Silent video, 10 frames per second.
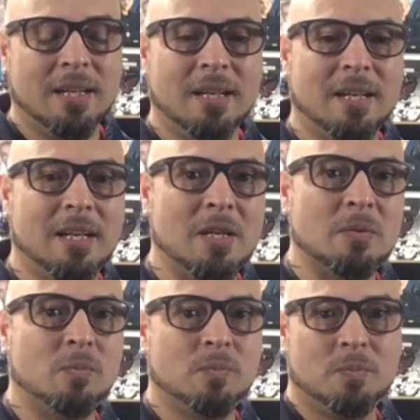
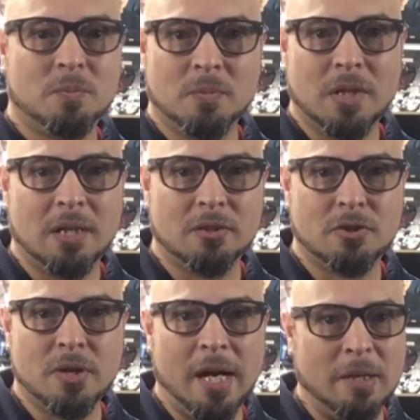I'll
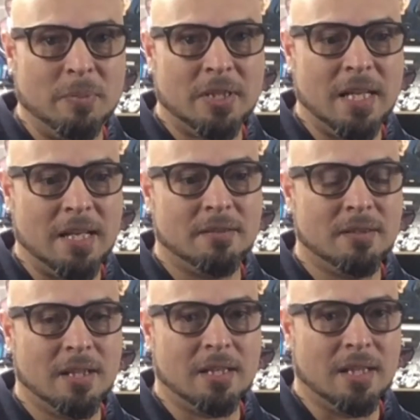try to put that
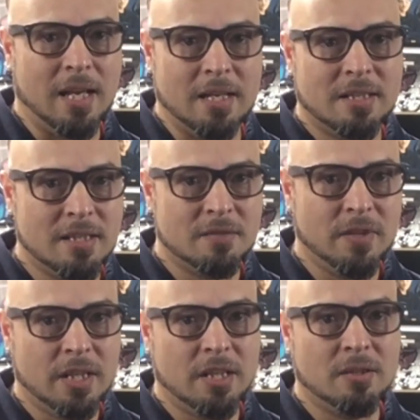at the end of this
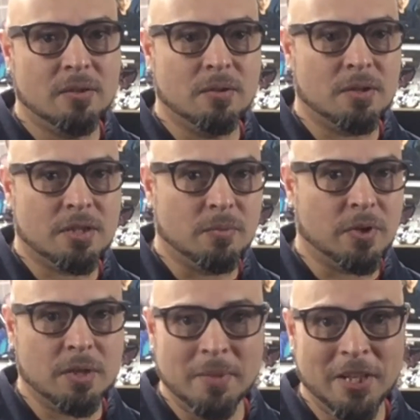video or
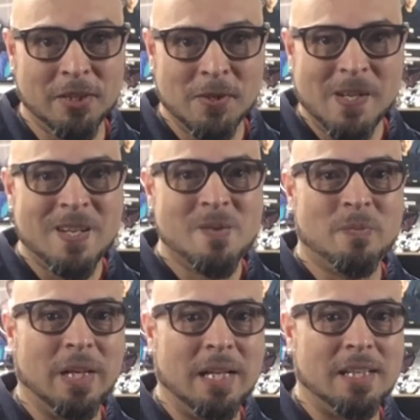somewhere in the middle.
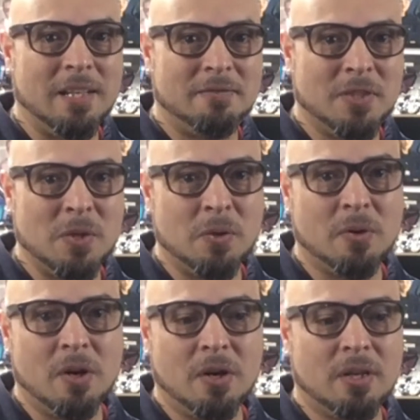But if you
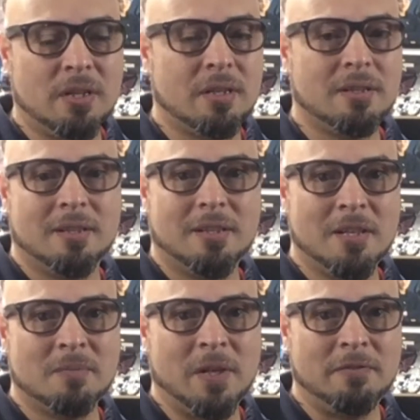are
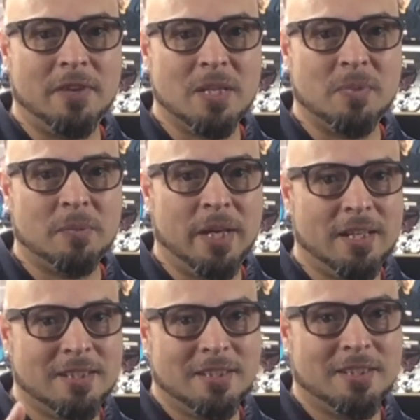on my Facebook
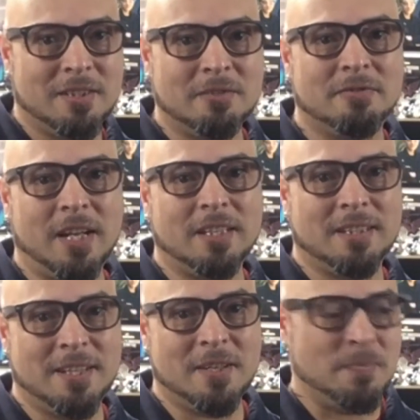page, you'll find it
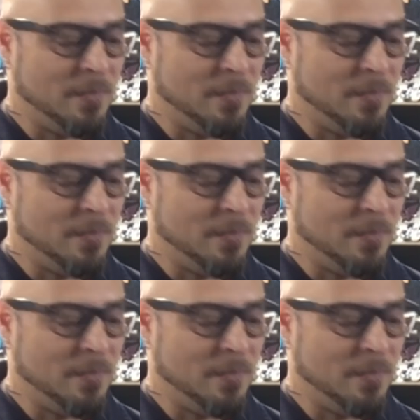there.